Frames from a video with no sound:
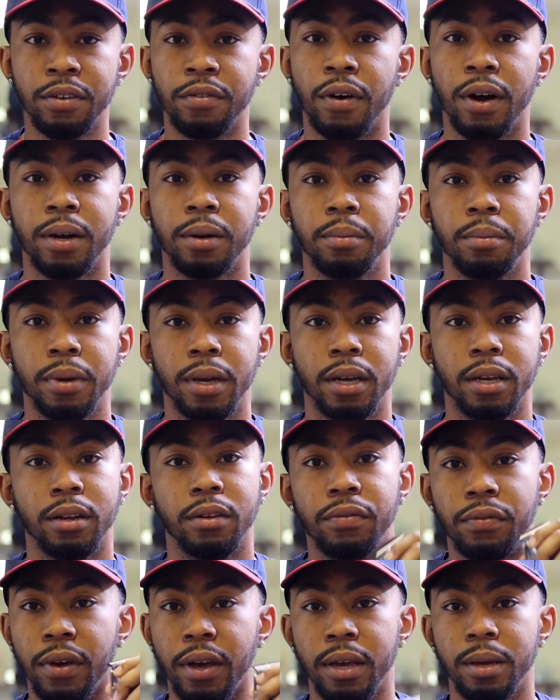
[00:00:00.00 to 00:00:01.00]
recommend
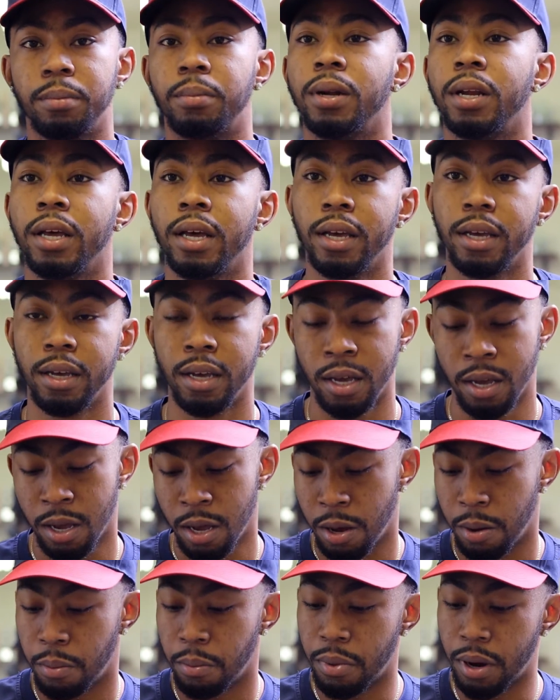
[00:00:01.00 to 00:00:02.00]
the fade blade,
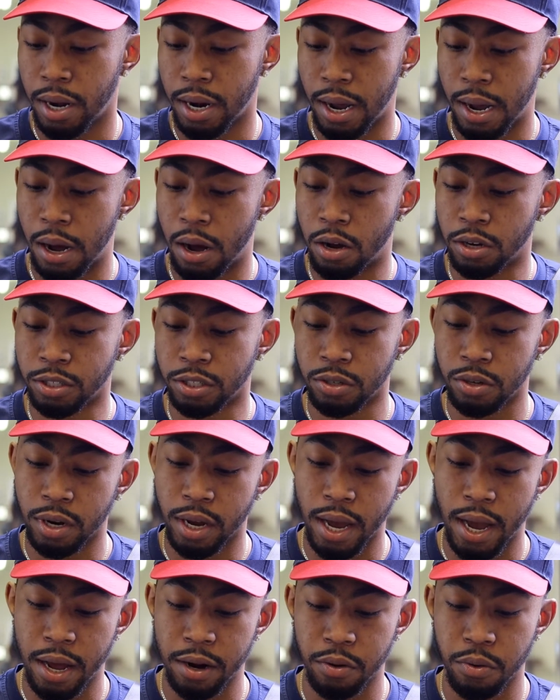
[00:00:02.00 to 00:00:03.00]
but I also
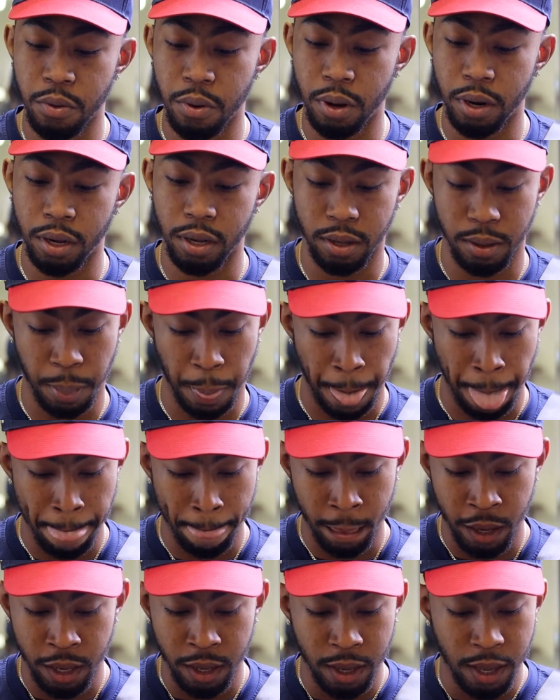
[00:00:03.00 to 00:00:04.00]
kind of want to,
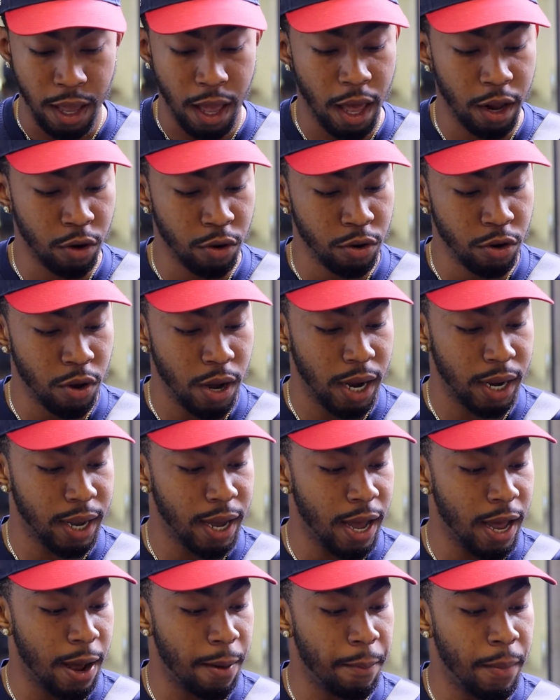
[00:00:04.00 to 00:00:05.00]
I don't know,
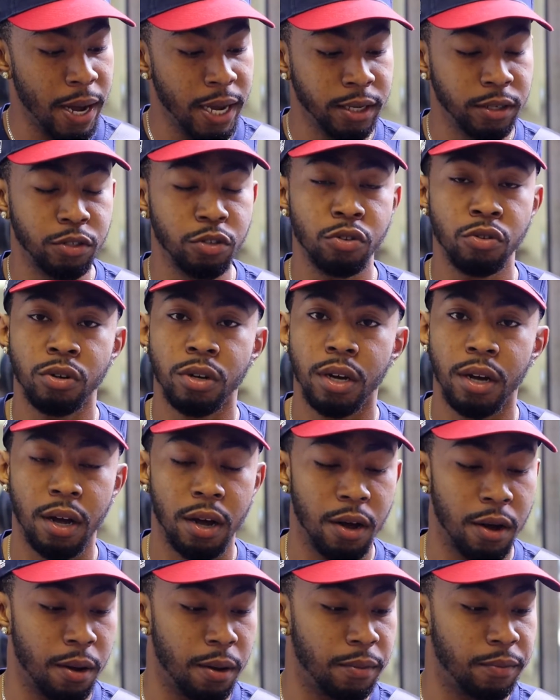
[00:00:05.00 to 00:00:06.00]
I might do
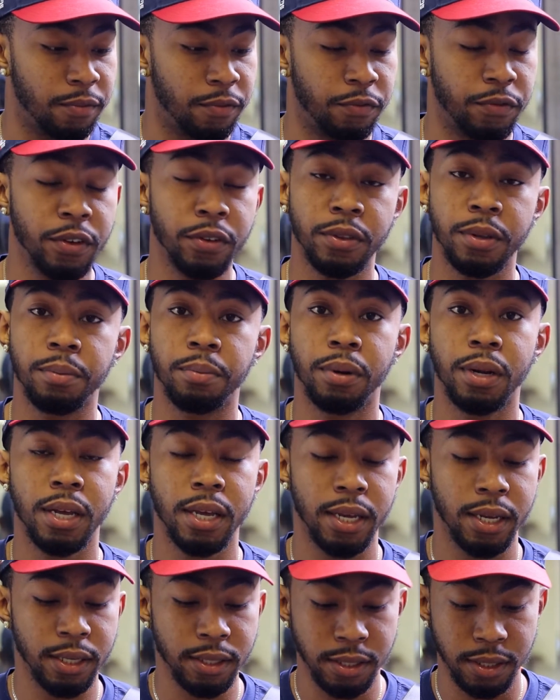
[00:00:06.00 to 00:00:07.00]
the Filthy
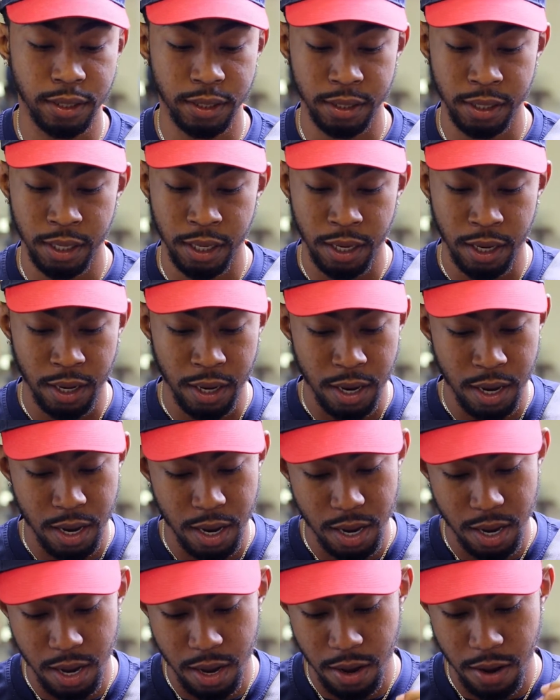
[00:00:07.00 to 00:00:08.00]
Blends
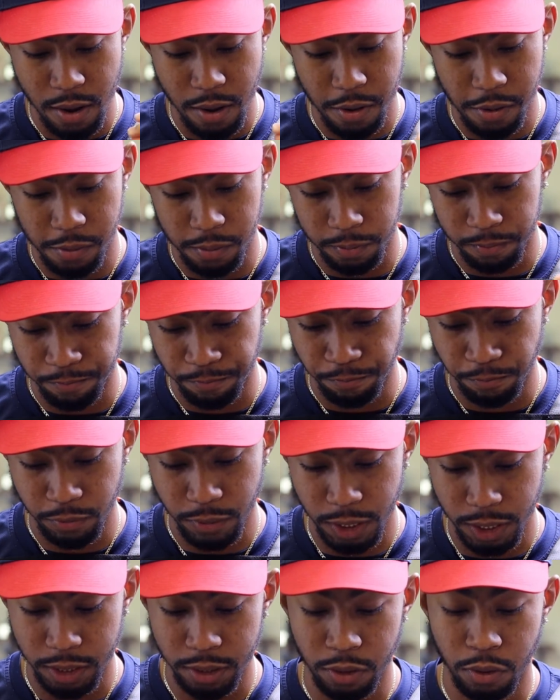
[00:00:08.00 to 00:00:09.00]

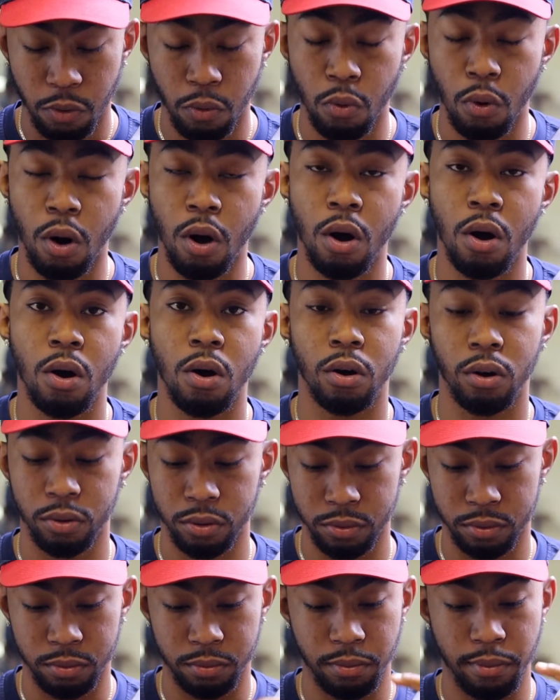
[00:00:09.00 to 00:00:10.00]

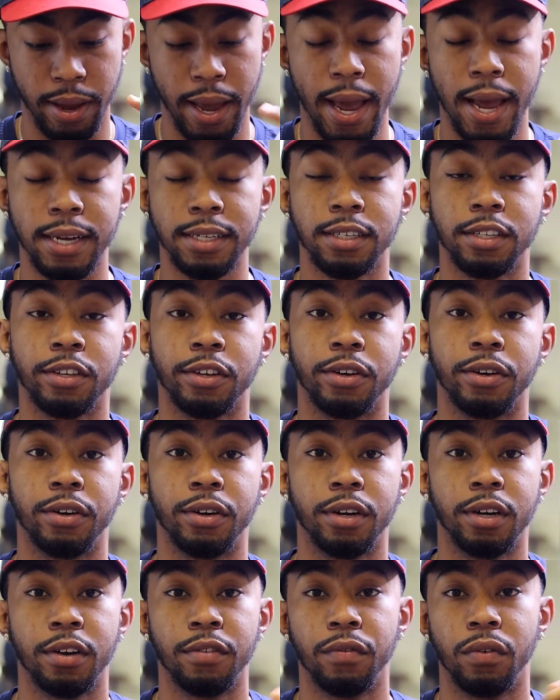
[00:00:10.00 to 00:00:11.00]
wall master
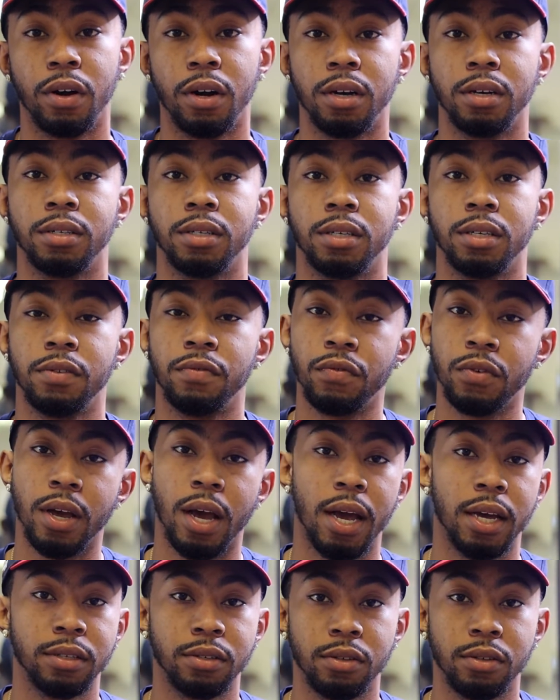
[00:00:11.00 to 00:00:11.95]
conversion. If you guys